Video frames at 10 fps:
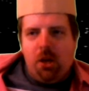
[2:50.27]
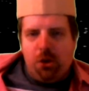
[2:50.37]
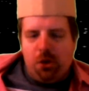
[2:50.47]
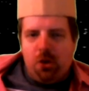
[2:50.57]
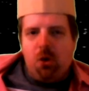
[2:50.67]

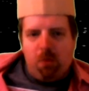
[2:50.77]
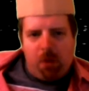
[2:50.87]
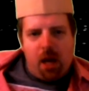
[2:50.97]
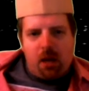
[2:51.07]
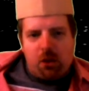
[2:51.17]
You can go
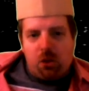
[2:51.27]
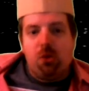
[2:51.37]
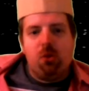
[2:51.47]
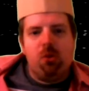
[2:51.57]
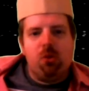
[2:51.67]
back
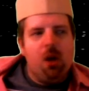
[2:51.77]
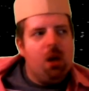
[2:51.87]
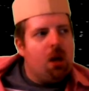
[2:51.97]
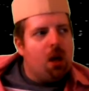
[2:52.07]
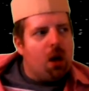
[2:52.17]
to
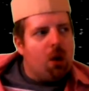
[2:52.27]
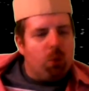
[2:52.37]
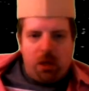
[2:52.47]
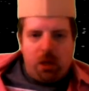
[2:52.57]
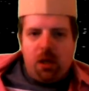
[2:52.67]

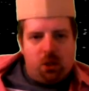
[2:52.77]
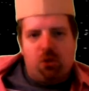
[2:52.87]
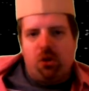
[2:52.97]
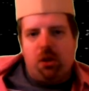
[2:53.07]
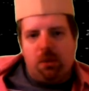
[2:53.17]
written
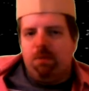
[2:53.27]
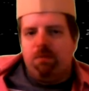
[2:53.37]
history,